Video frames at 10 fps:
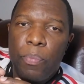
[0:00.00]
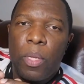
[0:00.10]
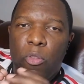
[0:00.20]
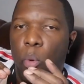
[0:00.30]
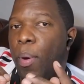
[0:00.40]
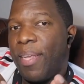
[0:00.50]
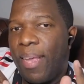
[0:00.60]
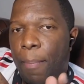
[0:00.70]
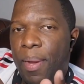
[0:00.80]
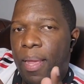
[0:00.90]
So what is
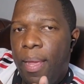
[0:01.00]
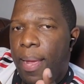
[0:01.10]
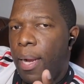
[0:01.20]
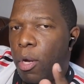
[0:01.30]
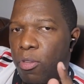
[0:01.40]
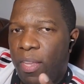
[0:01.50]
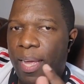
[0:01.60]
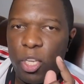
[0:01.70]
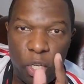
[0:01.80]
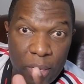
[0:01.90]
happening here, it looks
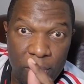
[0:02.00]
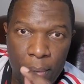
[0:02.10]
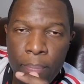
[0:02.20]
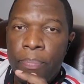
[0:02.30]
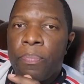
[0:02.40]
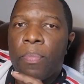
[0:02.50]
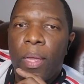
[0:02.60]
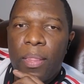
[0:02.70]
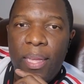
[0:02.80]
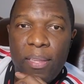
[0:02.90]
like Chelsea,
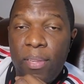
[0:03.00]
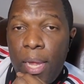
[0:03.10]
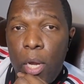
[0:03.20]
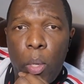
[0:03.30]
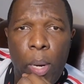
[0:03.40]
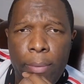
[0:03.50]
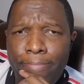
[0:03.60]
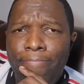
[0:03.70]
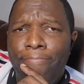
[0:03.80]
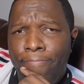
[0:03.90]
they see, you know
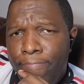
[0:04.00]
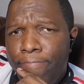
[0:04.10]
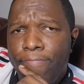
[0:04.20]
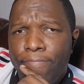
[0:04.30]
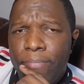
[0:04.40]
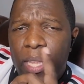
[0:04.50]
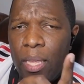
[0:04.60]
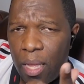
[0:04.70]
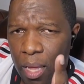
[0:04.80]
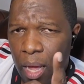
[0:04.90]

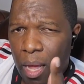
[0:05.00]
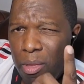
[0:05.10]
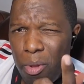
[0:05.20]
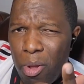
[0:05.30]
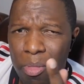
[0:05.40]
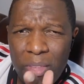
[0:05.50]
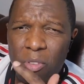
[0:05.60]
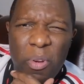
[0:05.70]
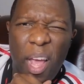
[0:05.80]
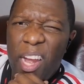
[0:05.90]
what? You know, these
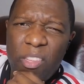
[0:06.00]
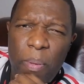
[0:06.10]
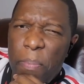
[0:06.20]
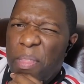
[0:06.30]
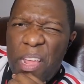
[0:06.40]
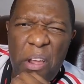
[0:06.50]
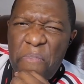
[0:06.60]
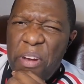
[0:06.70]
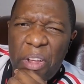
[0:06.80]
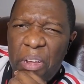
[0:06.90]
United people, they're not
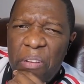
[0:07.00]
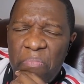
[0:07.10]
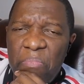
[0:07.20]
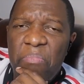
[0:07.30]
very good.